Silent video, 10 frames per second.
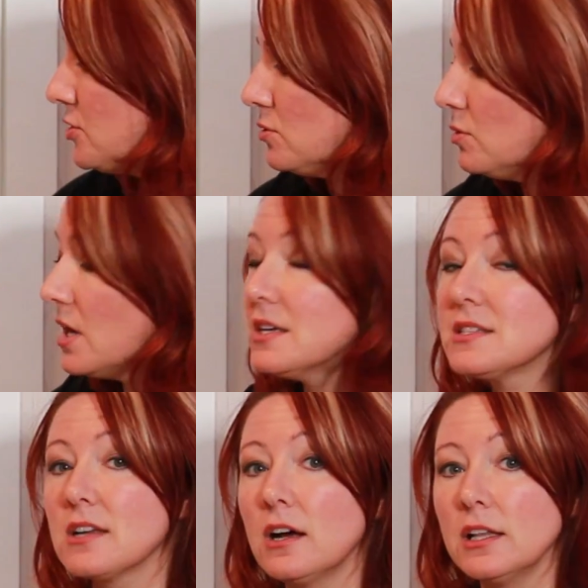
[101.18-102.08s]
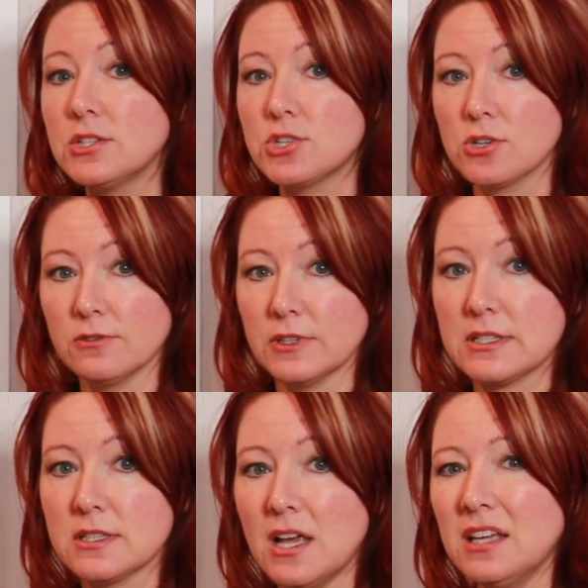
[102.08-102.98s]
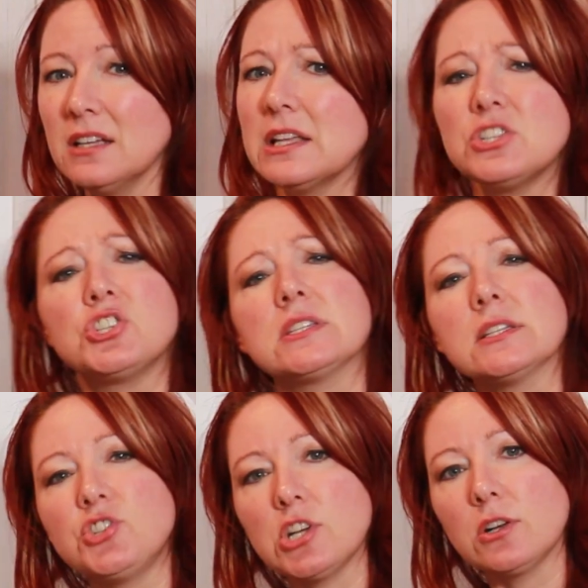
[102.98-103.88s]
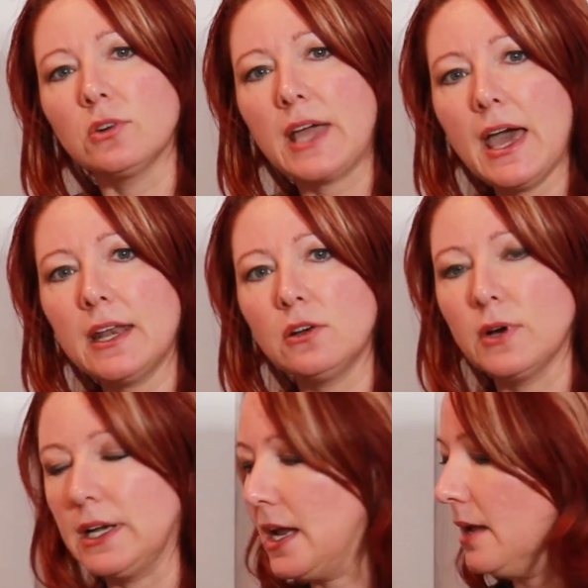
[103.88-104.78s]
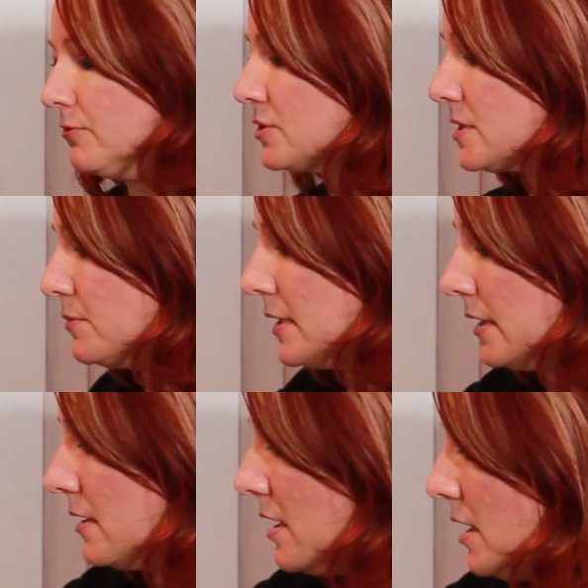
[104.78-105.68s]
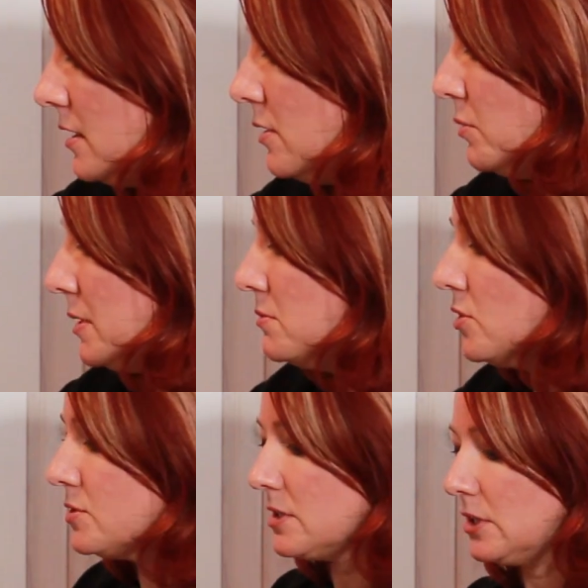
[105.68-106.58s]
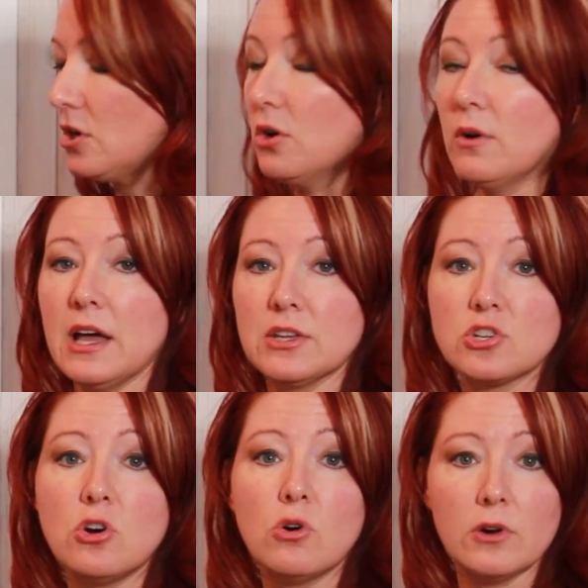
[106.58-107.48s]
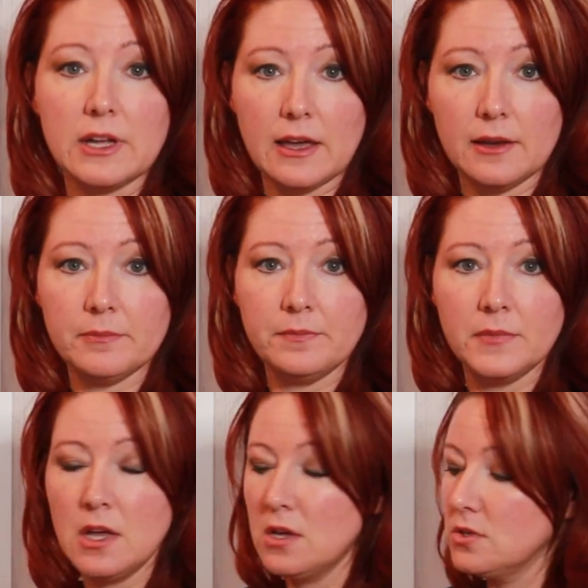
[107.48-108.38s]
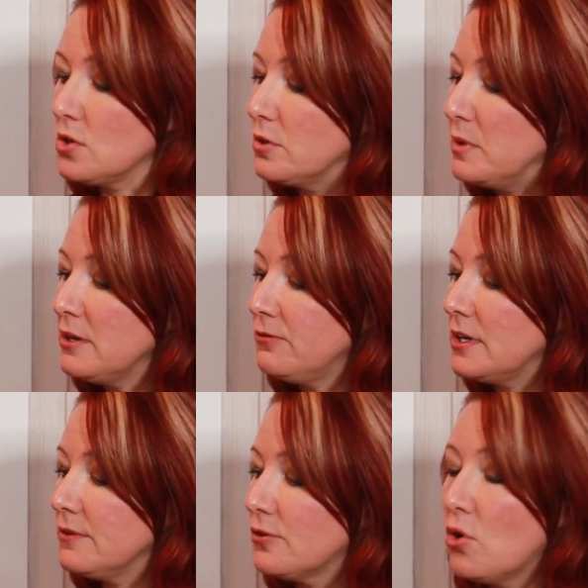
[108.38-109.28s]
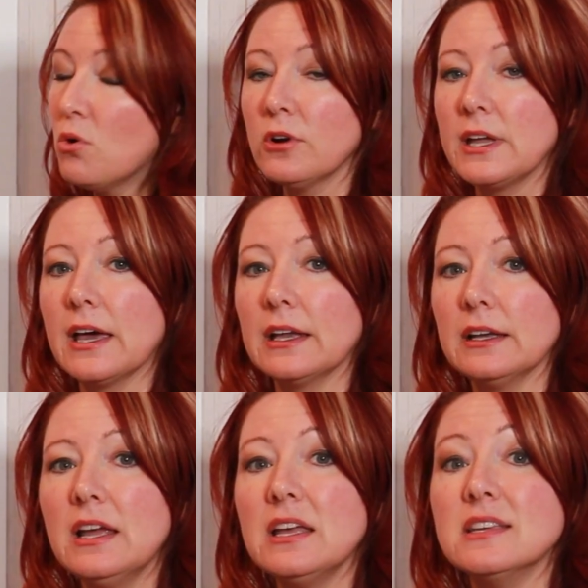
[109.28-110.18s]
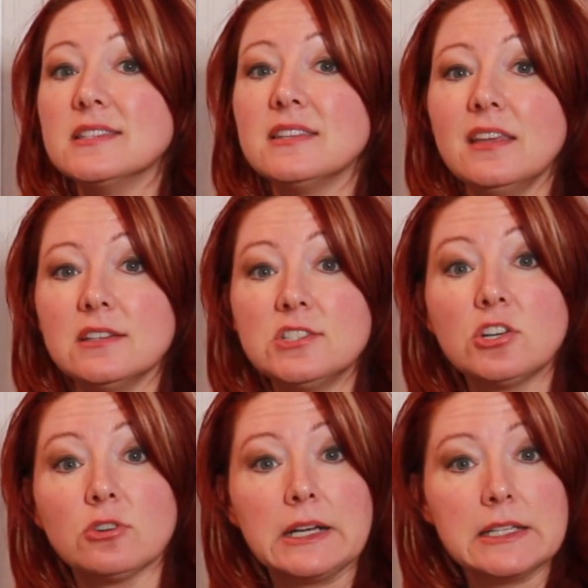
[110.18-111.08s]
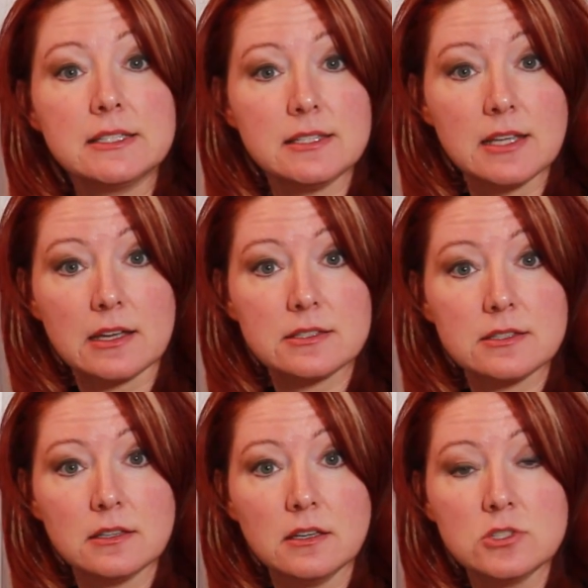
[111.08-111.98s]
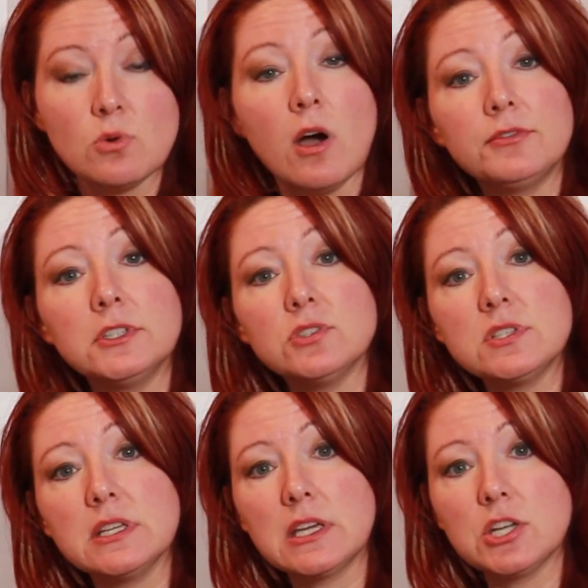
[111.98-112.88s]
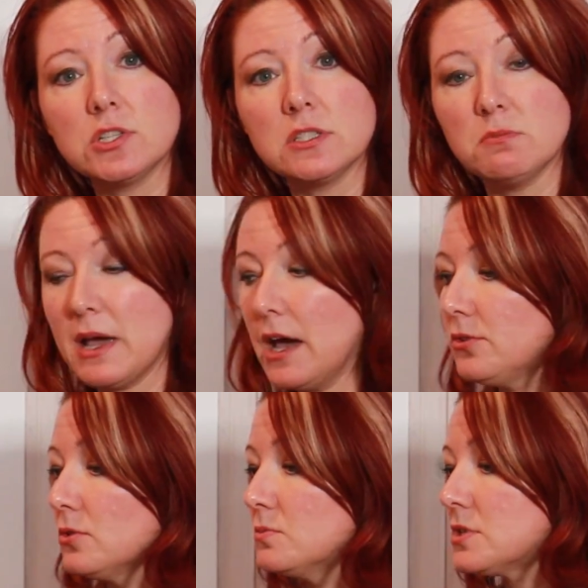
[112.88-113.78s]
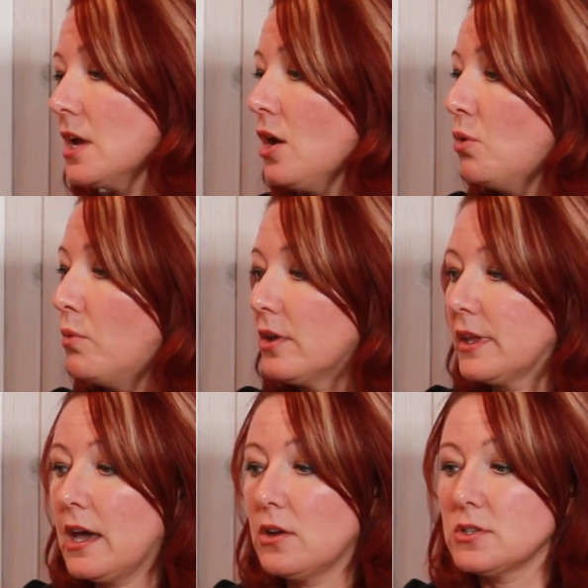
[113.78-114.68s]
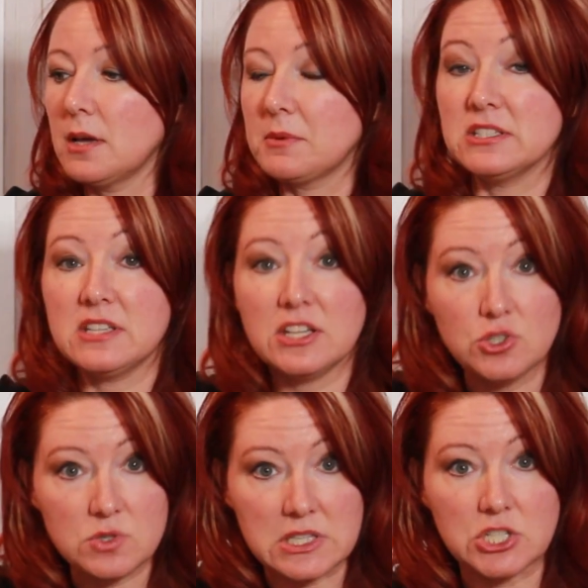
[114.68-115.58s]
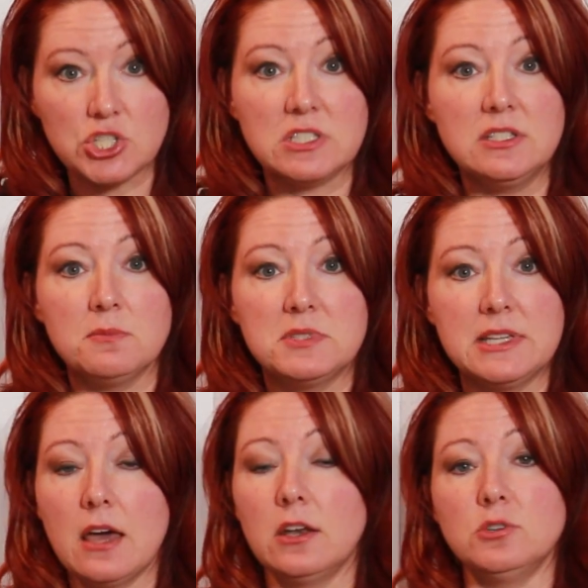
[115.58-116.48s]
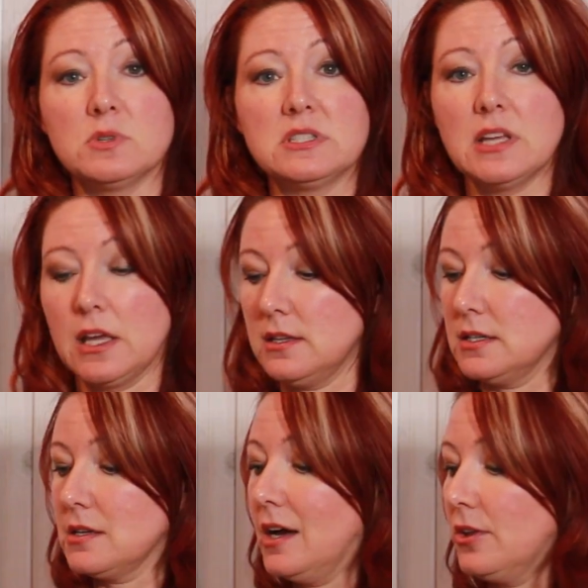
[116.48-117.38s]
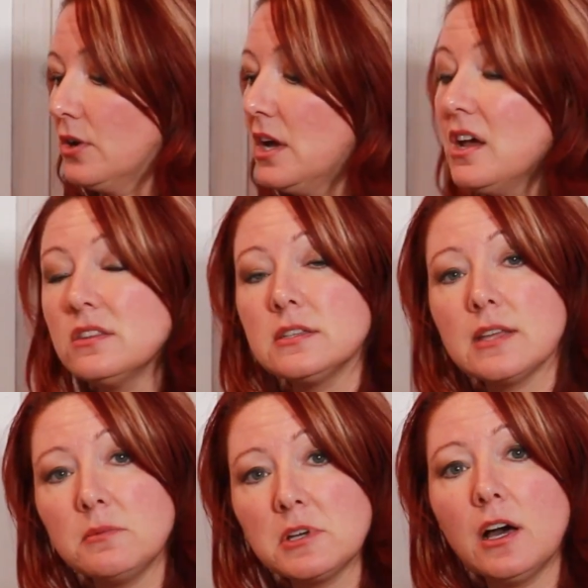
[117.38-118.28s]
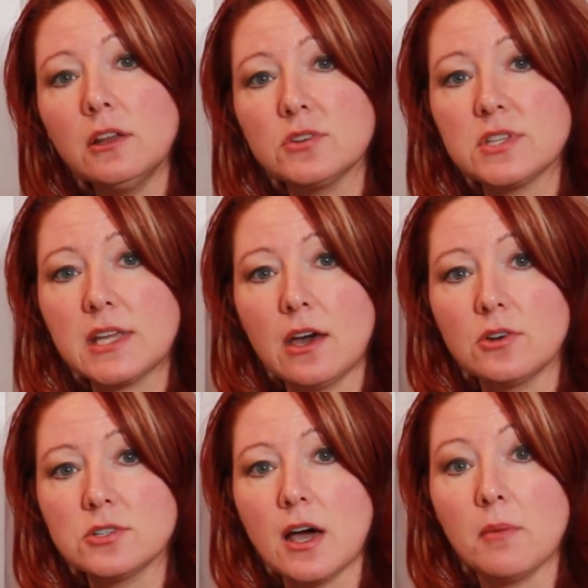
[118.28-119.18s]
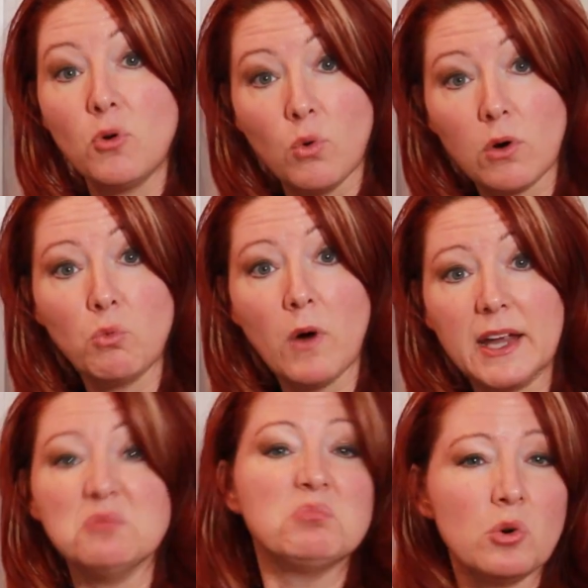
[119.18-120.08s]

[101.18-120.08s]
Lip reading: to solid surface. Now that's just the general category name for something that we mostly know as corian. So the benefit of corian is integrated sinks. So often you'll see in kitchens and bathrooms where the countertop continues and then just dips down into a sink that is either the same color as the countertop or white